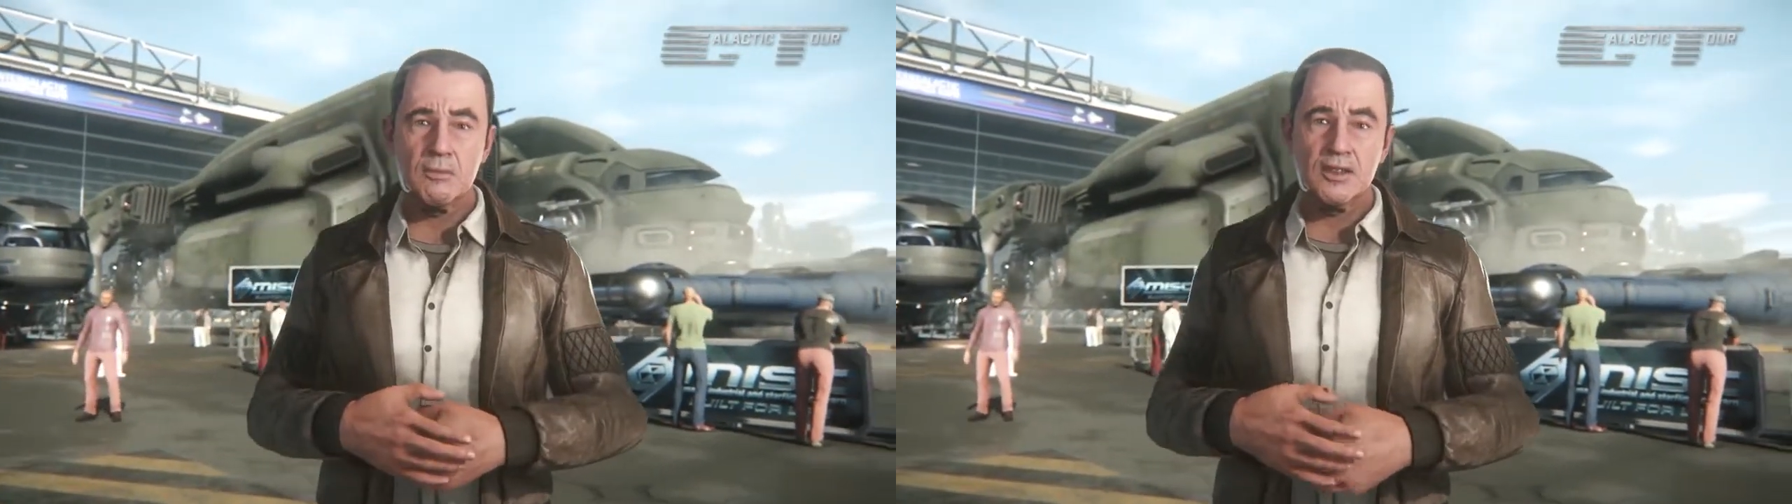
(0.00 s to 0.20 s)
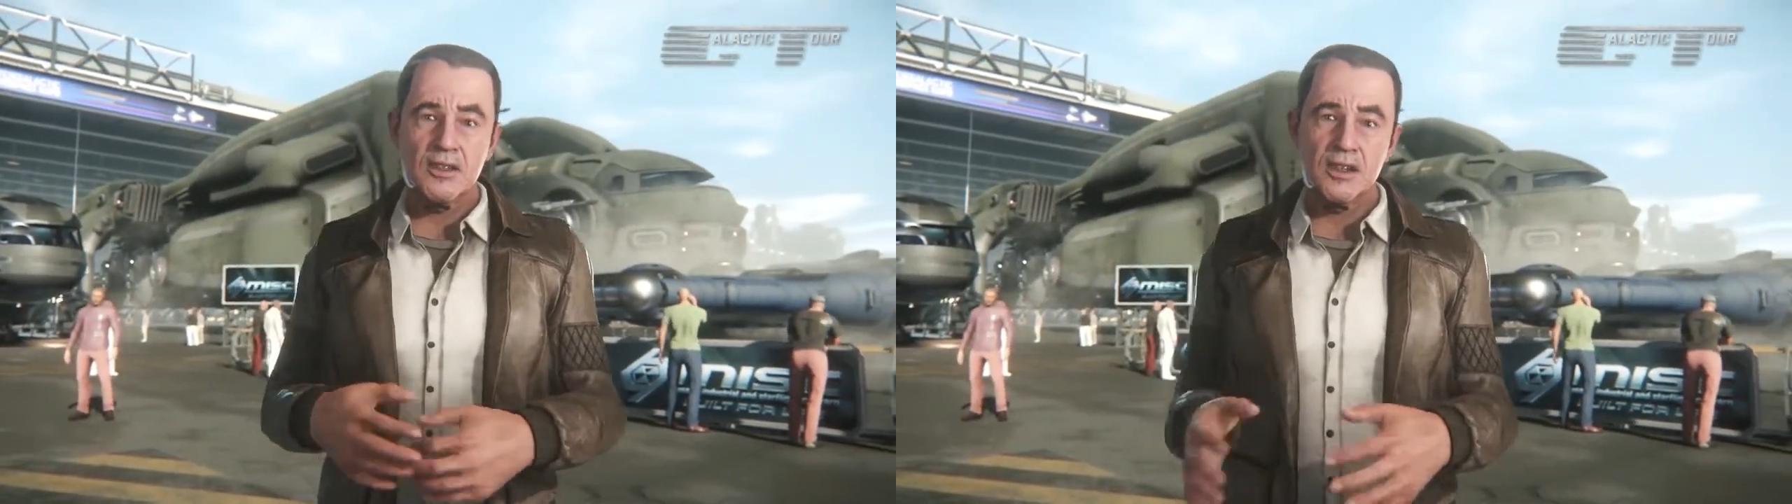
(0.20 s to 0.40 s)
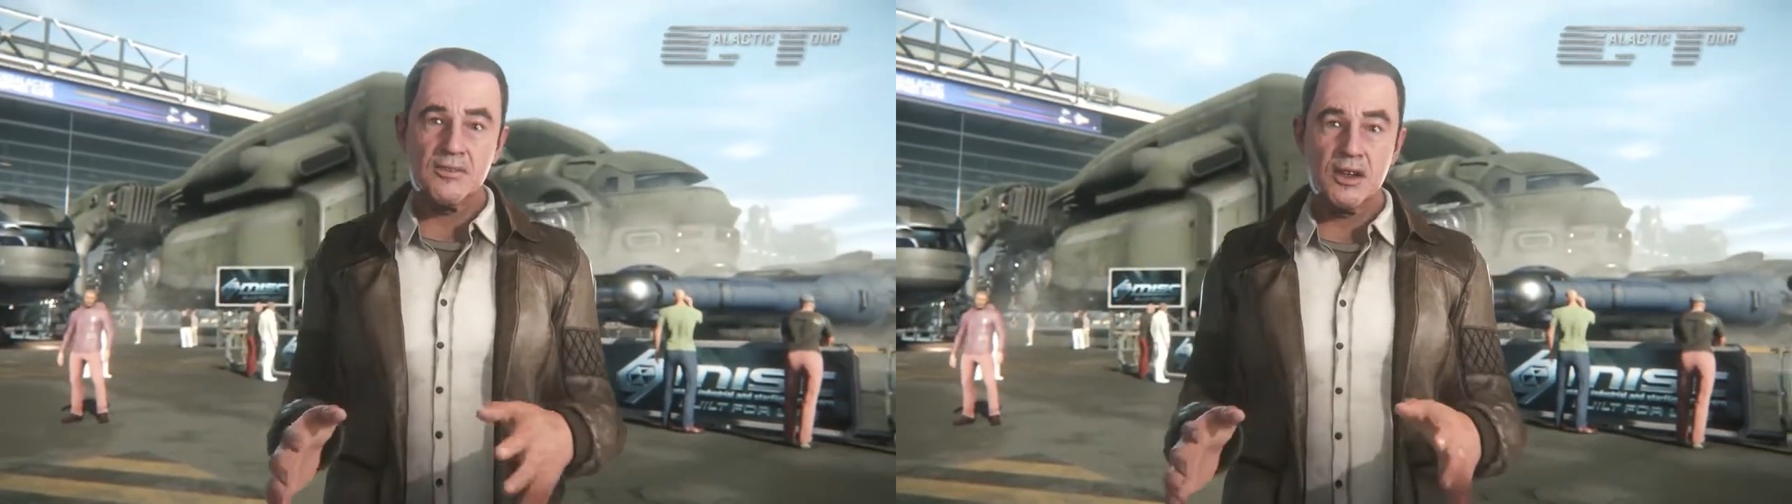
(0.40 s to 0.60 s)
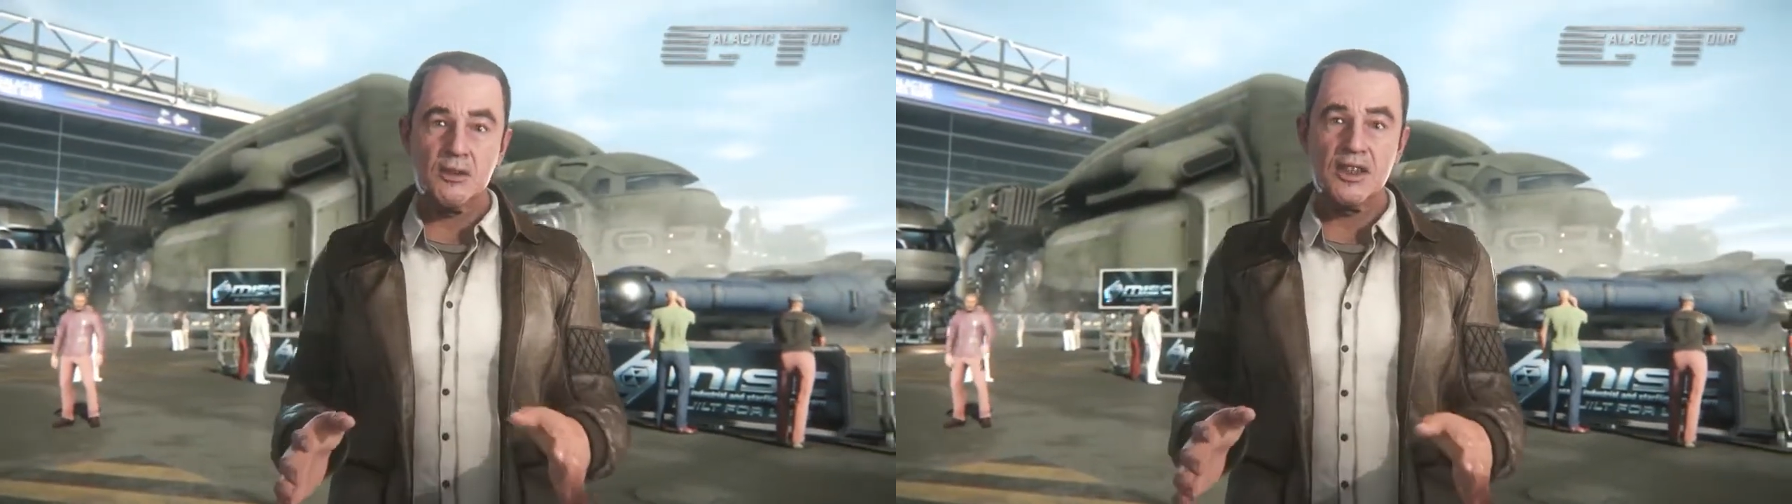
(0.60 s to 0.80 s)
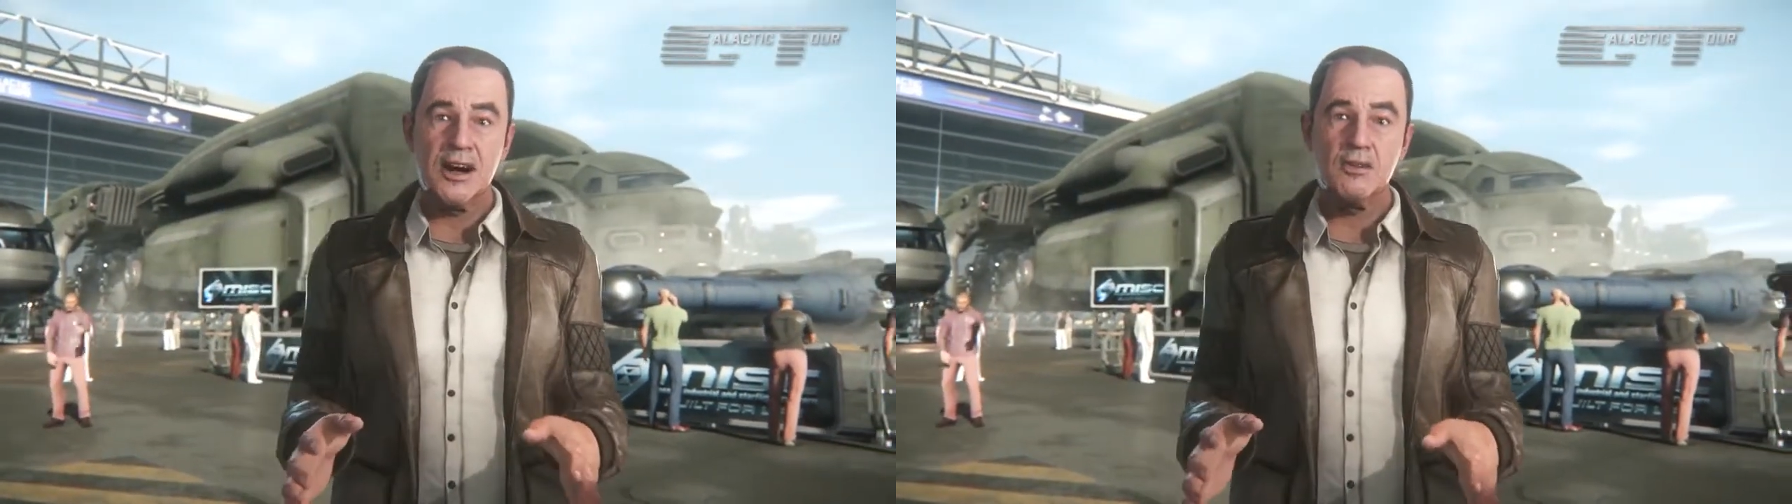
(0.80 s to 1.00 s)
But to those of you
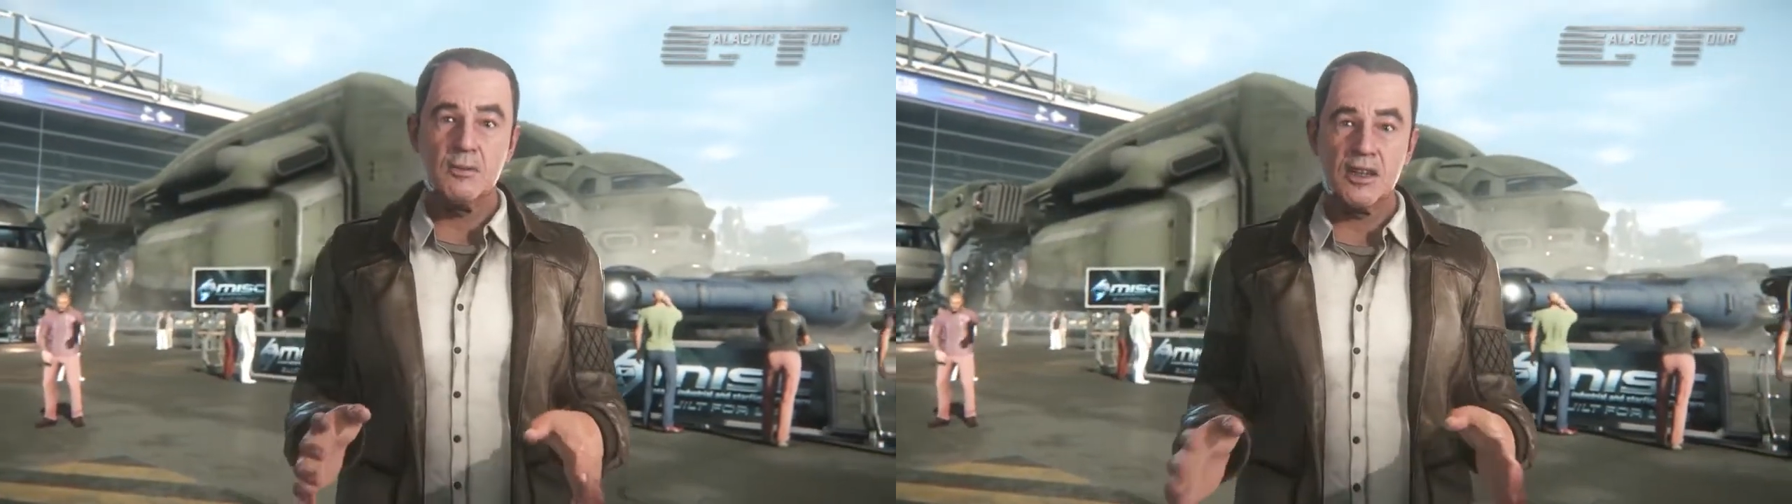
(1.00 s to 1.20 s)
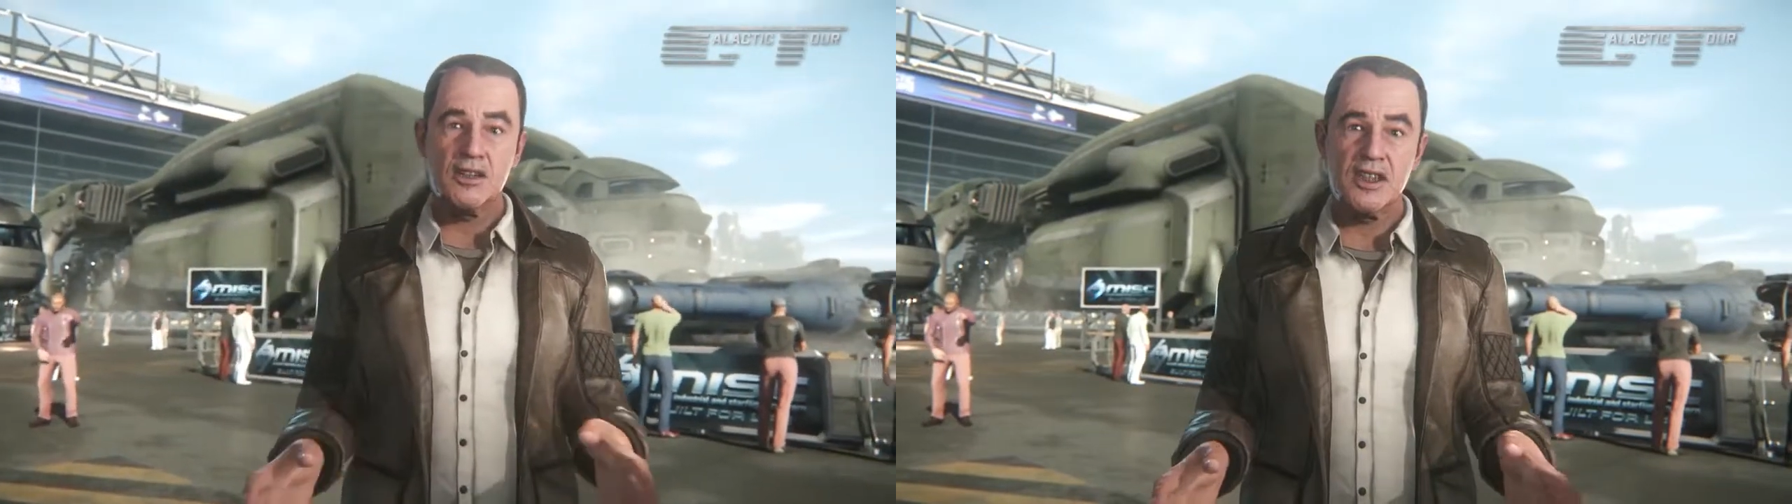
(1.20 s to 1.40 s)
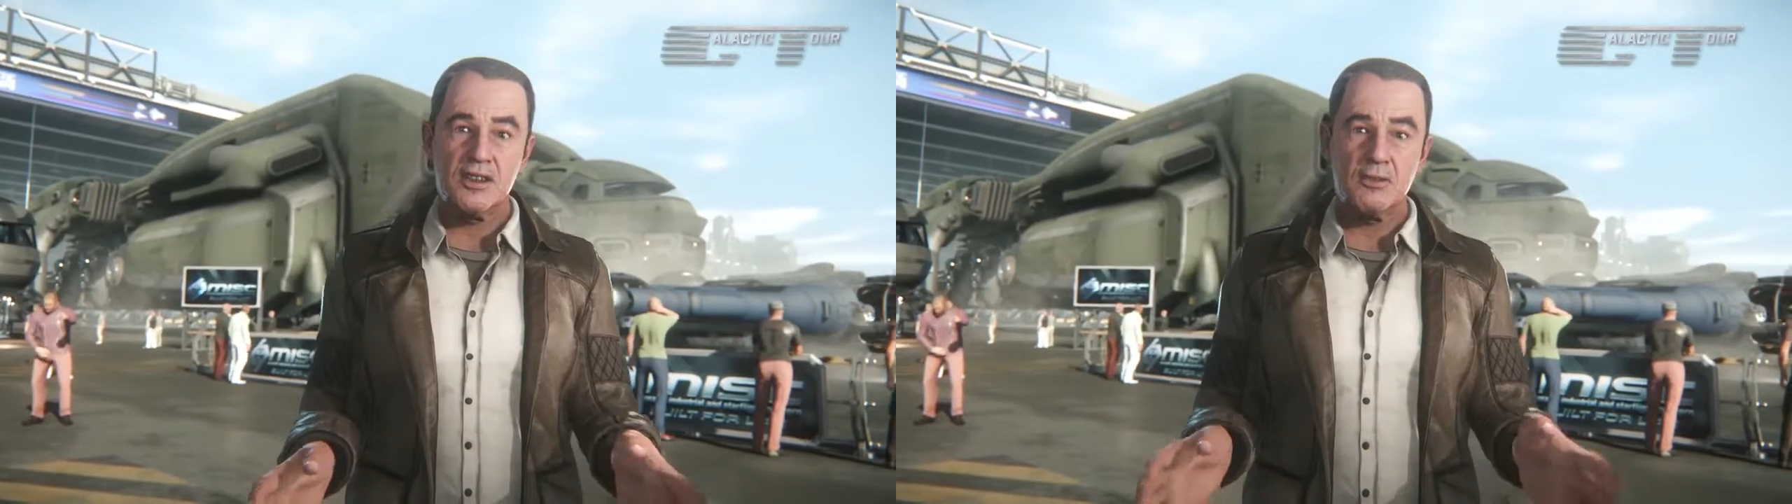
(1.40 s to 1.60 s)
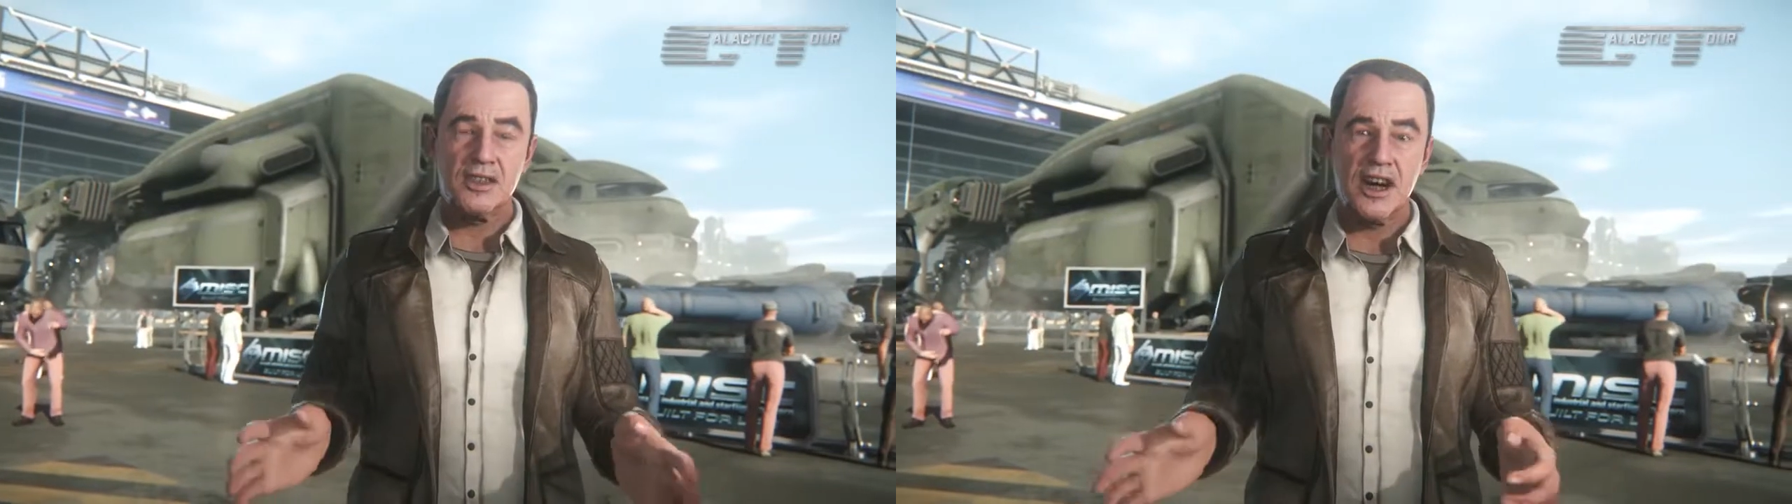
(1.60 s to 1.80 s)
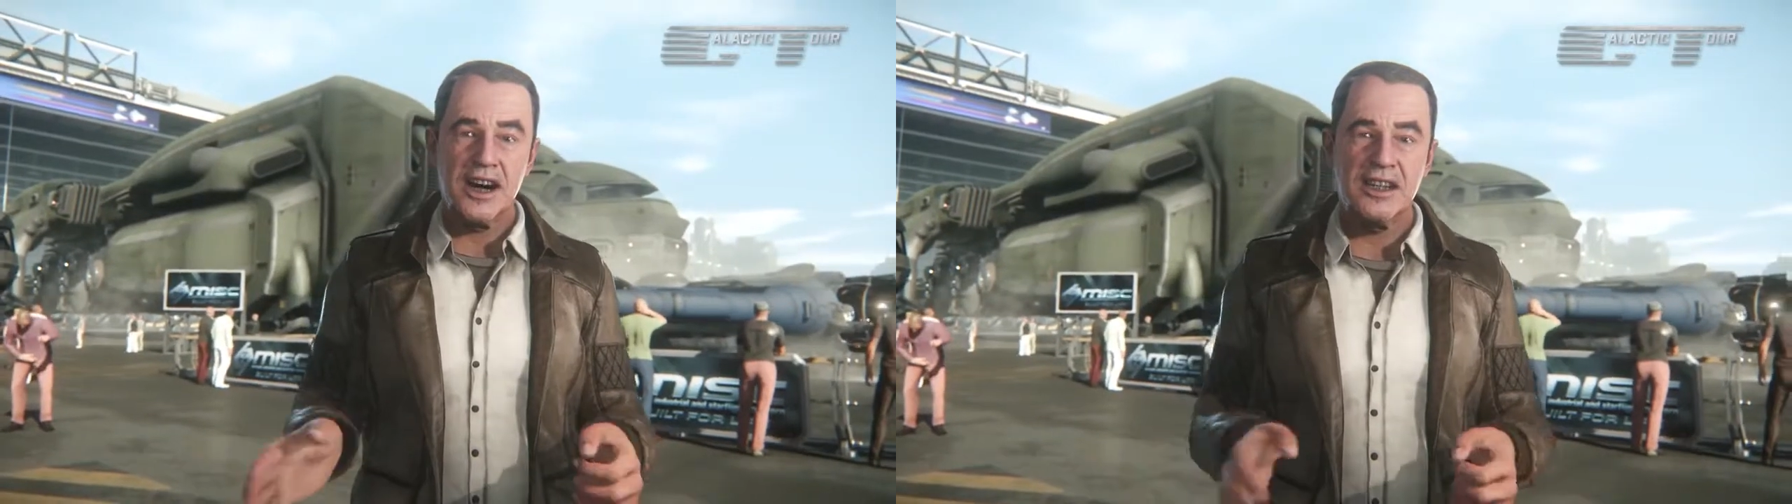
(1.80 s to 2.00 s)
who doubt the beauty that
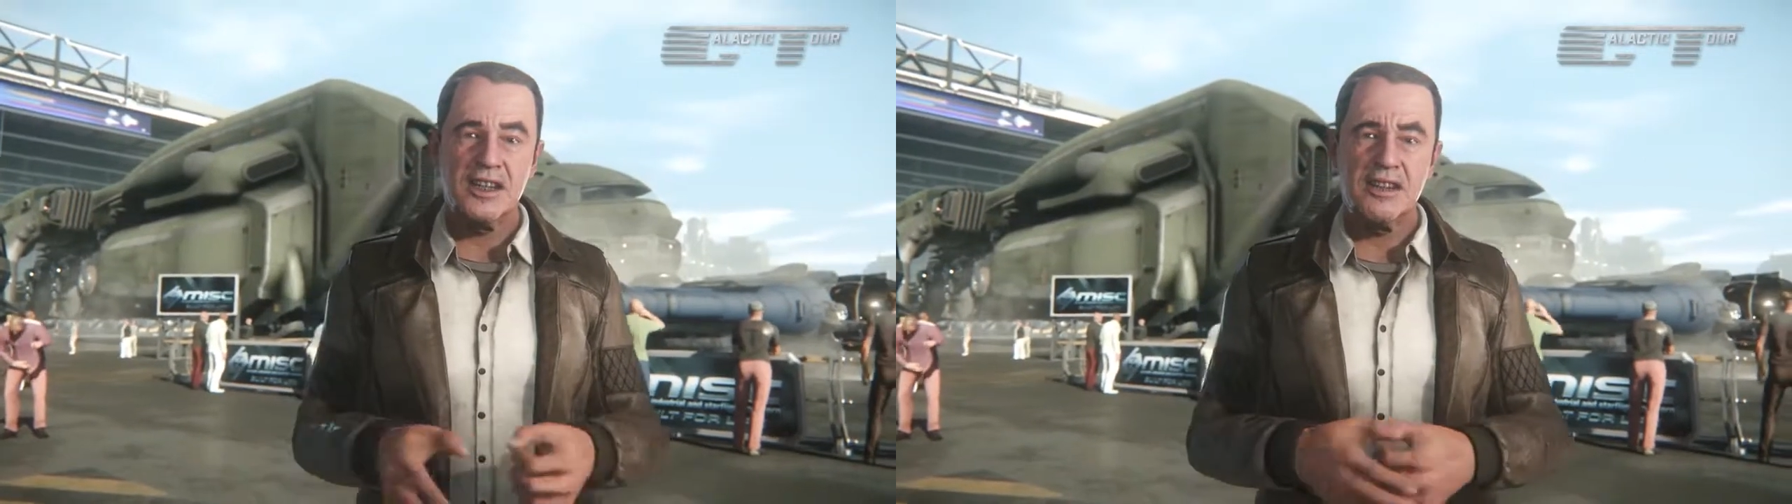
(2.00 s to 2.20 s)
resides